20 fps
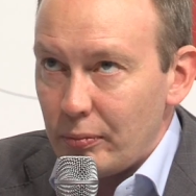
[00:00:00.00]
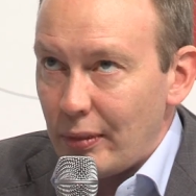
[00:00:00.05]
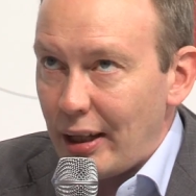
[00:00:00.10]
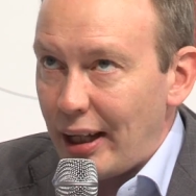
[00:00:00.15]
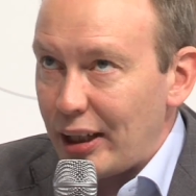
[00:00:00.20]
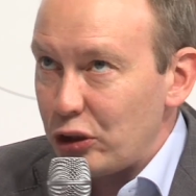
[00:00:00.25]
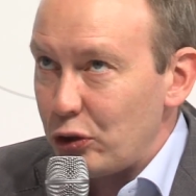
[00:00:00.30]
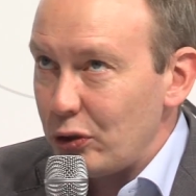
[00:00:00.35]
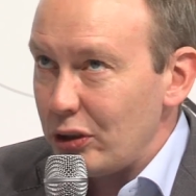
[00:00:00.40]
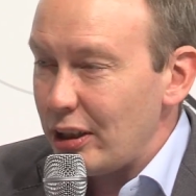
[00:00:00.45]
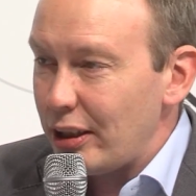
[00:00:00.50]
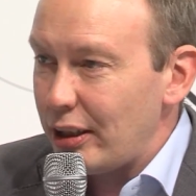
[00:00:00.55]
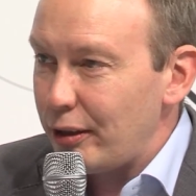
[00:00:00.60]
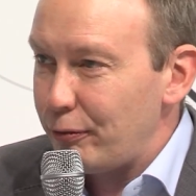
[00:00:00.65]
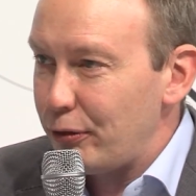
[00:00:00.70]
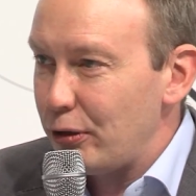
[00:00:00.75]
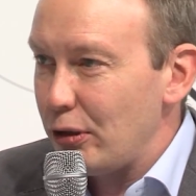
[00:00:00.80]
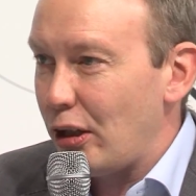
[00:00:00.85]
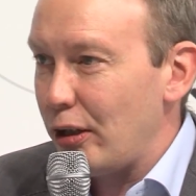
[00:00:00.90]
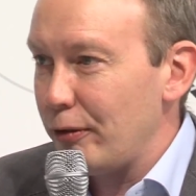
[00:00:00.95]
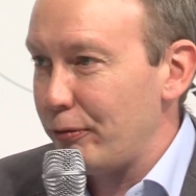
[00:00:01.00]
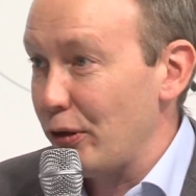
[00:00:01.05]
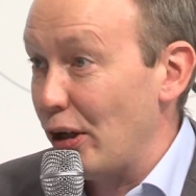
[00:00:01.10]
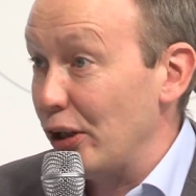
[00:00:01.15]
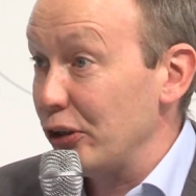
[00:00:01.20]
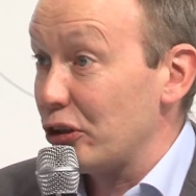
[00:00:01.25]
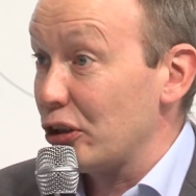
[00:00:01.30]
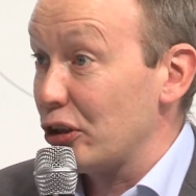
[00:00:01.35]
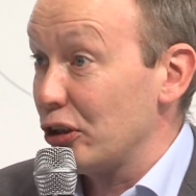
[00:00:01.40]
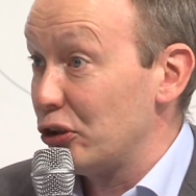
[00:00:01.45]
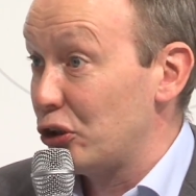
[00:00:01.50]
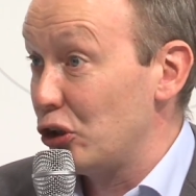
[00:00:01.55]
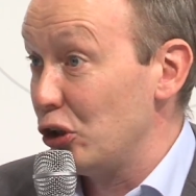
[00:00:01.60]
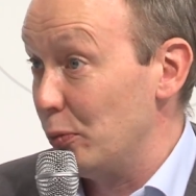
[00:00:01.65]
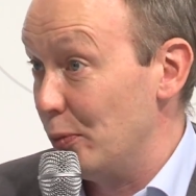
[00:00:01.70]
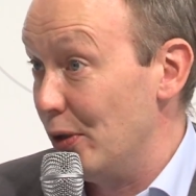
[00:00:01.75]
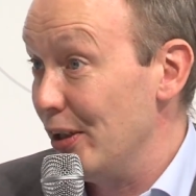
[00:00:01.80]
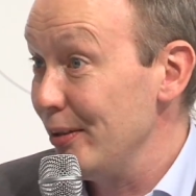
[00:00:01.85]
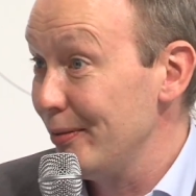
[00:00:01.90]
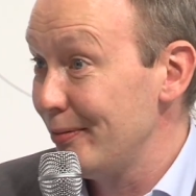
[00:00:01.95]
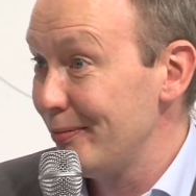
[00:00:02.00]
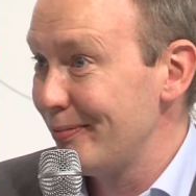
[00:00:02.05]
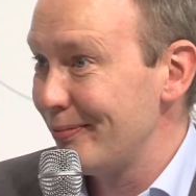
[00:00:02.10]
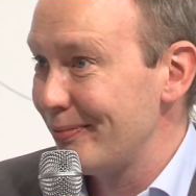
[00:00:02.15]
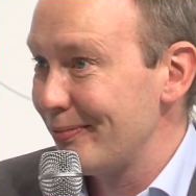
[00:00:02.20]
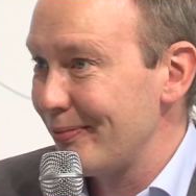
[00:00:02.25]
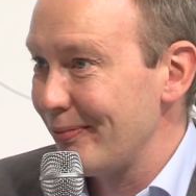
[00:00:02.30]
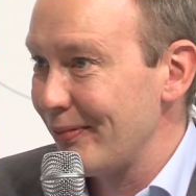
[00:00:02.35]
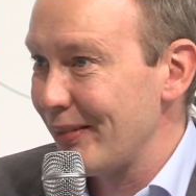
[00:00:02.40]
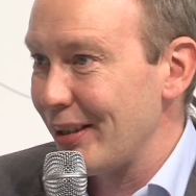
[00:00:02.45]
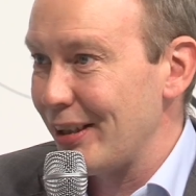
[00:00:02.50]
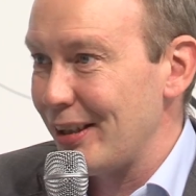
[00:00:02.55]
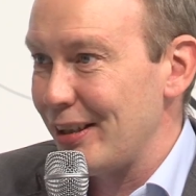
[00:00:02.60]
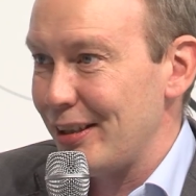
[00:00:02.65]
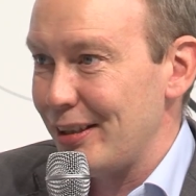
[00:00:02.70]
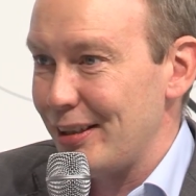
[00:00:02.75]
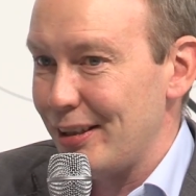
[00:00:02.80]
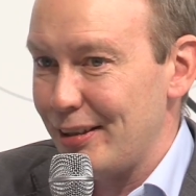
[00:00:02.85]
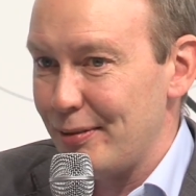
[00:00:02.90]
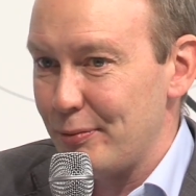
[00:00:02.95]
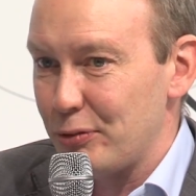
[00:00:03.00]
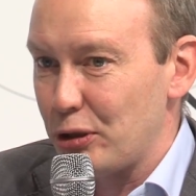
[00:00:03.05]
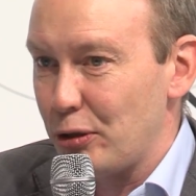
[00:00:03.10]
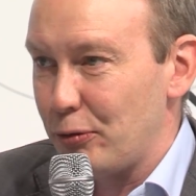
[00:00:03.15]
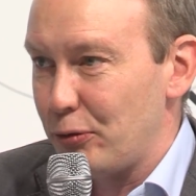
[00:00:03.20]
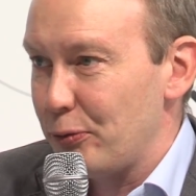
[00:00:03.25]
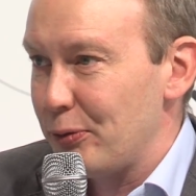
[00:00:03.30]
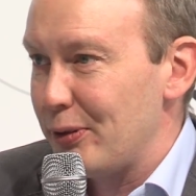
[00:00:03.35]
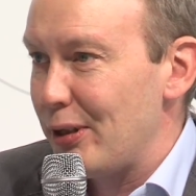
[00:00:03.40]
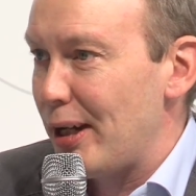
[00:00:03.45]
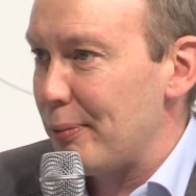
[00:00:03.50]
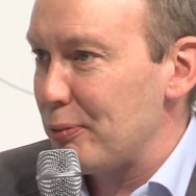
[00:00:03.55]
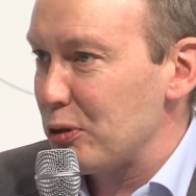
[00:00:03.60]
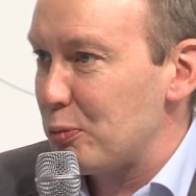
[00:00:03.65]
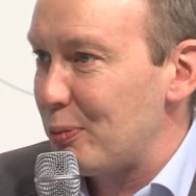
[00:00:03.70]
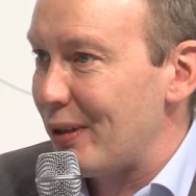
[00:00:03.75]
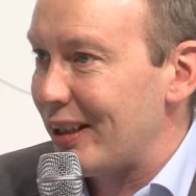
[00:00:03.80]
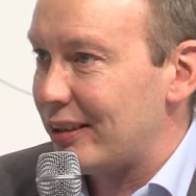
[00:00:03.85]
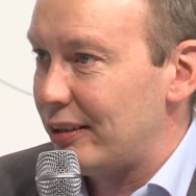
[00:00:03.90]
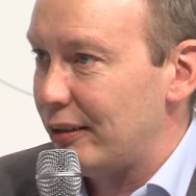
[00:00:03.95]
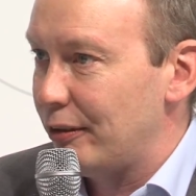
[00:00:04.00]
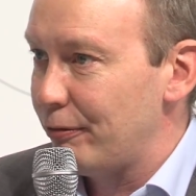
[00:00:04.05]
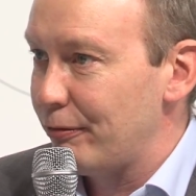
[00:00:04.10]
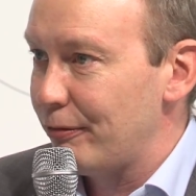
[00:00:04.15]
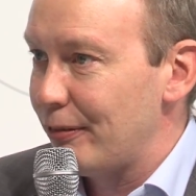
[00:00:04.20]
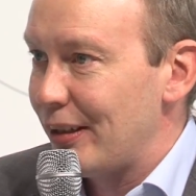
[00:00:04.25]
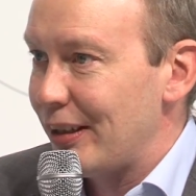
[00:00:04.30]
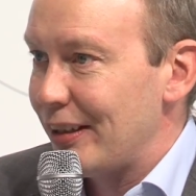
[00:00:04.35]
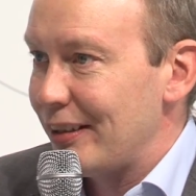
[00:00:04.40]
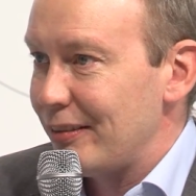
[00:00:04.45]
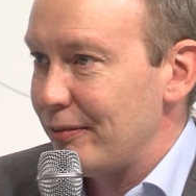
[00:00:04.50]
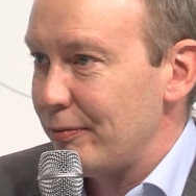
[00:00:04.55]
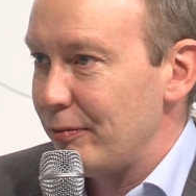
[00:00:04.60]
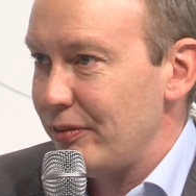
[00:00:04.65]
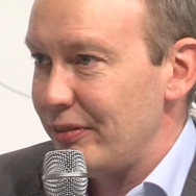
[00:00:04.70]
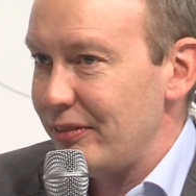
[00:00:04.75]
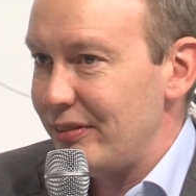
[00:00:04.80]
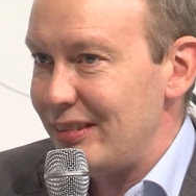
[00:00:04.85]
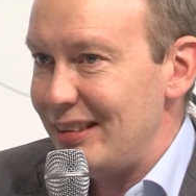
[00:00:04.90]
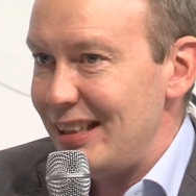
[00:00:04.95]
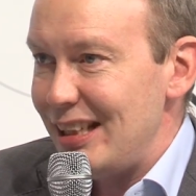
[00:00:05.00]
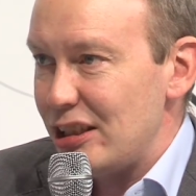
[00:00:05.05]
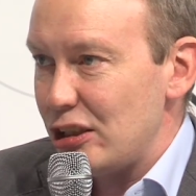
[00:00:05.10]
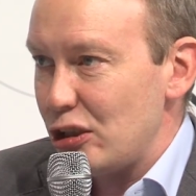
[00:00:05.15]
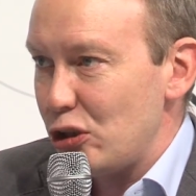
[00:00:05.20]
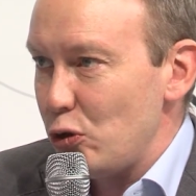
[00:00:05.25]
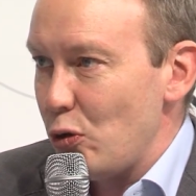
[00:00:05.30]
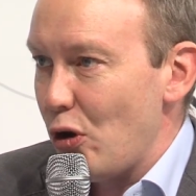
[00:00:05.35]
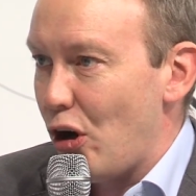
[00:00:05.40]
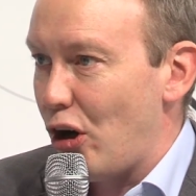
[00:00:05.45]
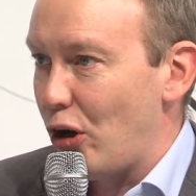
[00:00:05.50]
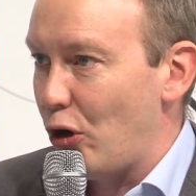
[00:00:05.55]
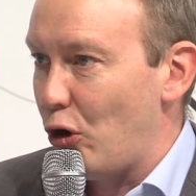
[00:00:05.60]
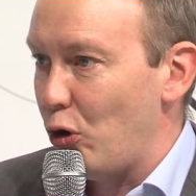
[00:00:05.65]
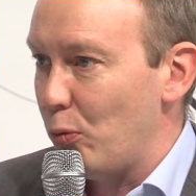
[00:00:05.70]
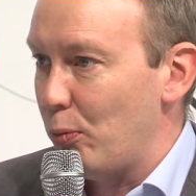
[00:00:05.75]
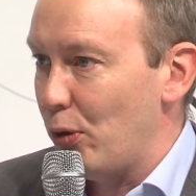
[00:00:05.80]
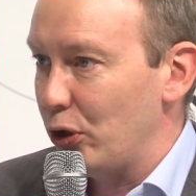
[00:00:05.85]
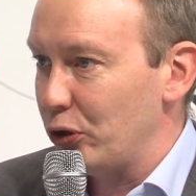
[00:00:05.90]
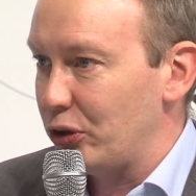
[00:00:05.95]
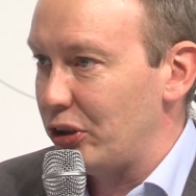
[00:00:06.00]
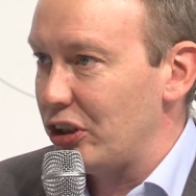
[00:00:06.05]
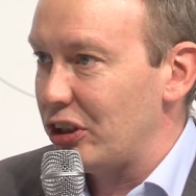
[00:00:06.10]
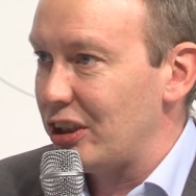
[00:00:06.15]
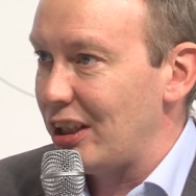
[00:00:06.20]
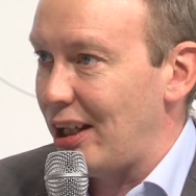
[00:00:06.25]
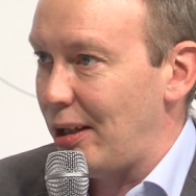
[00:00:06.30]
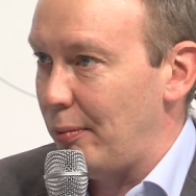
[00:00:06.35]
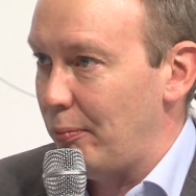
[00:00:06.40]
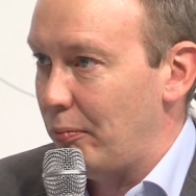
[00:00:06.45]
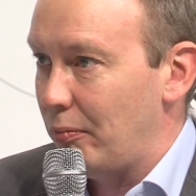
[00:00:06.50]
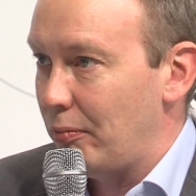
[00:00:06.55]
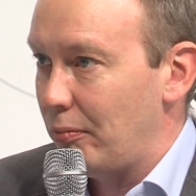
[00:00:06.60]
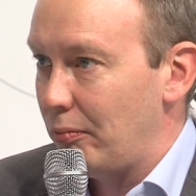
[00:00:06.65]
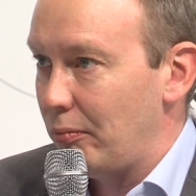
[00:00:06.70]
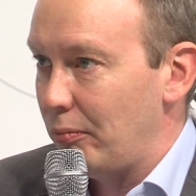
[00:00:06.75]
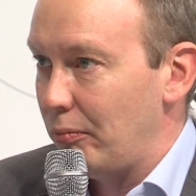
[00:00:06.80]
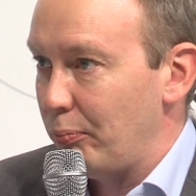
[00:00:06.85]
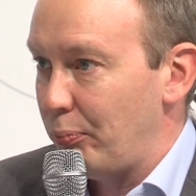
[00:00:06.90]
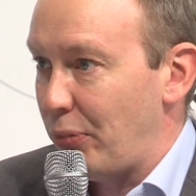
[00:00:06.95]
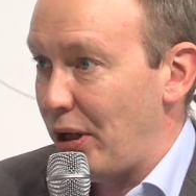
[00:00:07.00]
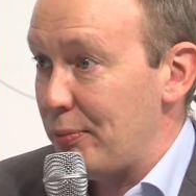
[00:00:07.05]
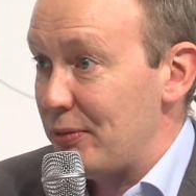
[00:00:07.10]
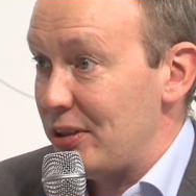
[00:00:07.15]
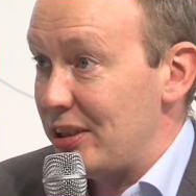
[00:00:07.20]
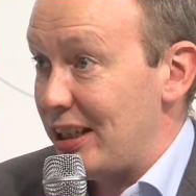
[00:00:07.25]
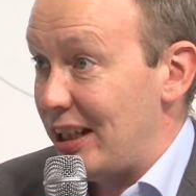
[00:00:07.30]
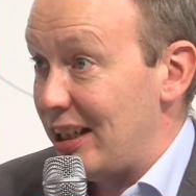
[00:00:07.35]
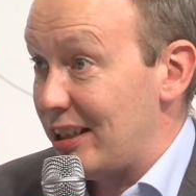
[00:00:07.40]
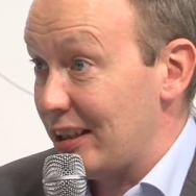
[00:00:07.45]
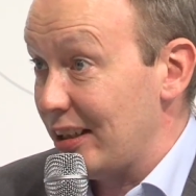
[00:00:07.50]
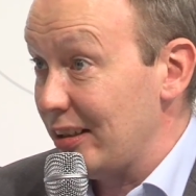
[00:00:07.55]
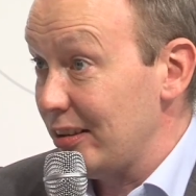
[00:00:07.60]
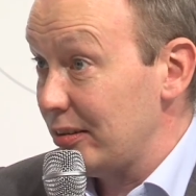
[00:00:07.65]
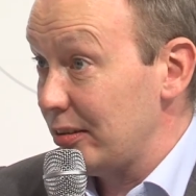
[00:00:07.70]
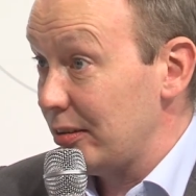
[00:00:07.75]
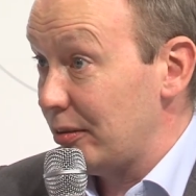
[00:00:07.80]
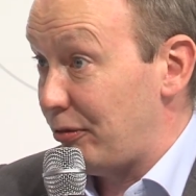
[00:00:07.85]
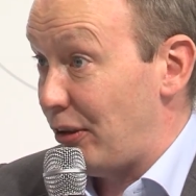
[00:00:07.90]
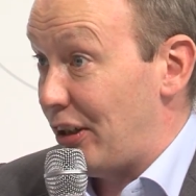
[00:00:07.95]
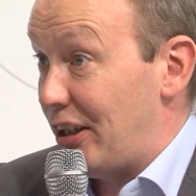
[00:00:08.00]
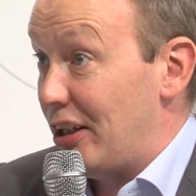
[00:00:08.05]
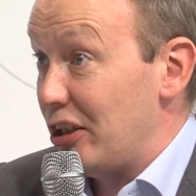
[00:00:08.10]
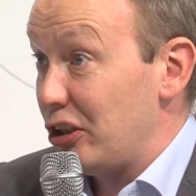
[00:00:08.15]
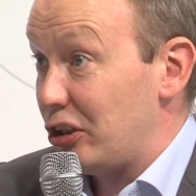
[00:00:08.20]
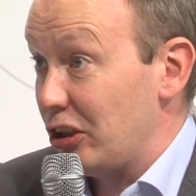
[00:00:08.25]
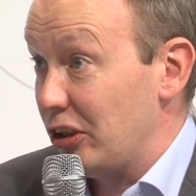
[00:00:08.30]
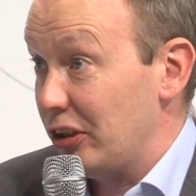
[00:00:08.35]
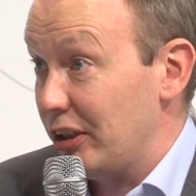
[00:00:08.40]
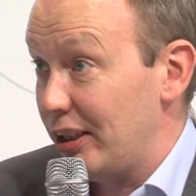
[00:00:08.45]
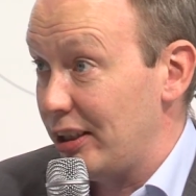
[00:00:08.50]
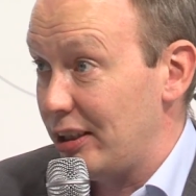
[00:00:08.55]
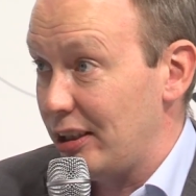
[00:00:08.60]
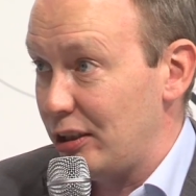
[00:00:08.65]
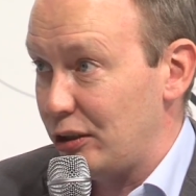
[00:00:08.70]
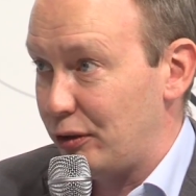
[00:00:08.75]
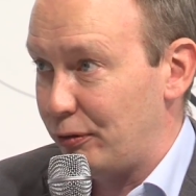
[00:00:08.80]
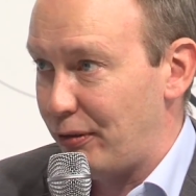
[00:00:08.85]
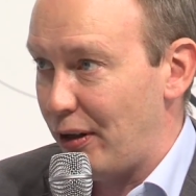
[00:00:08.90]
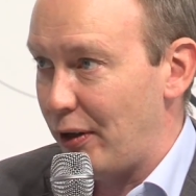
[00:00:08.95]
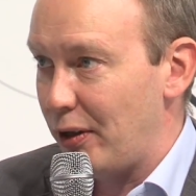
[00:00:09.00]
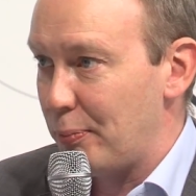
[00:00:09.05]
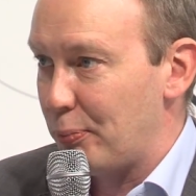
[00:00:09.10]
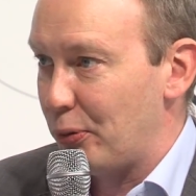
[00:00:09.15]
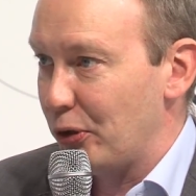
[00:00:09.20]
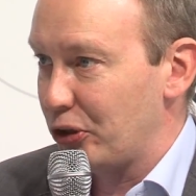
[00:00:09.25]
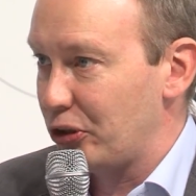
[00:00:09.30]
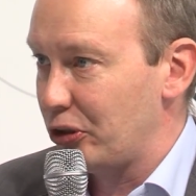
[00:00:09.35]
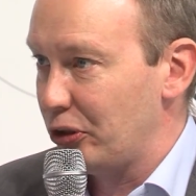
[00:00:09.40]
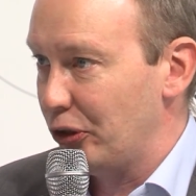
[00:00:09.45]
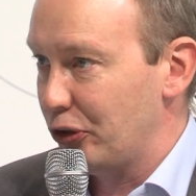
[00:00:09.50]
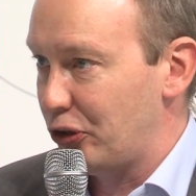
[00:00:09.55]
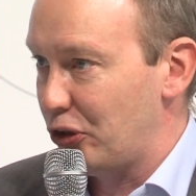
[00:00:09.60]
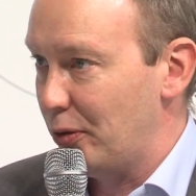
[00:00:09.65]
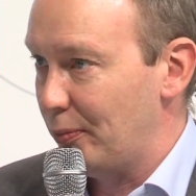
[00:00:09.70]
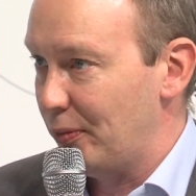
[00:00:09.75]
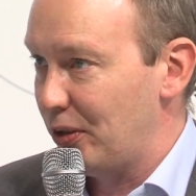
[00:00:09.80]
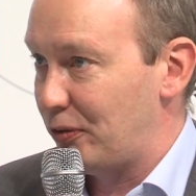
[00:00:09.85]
Actually, if you ask a consumer, so from their perspective, these two are almost the same. Payment data, financial data, is very personal to them.